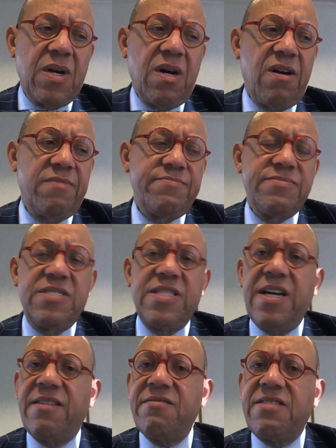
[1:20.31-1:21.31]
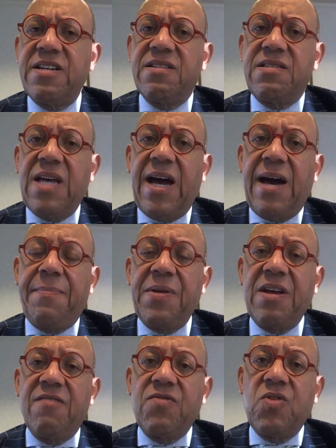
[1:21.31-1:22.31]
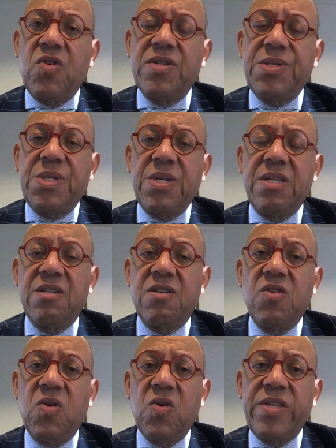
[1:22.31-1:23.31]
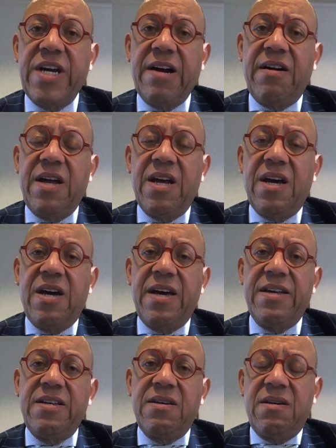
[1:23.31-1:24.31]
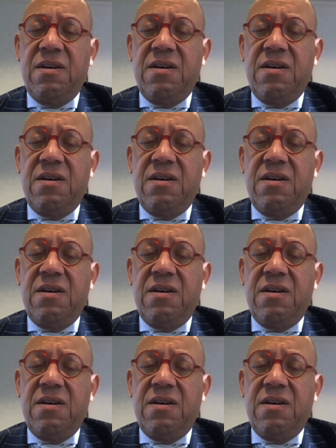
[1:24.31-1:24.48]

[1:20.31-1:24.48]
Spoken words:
The other thing that's happening, of course, in the gold area, and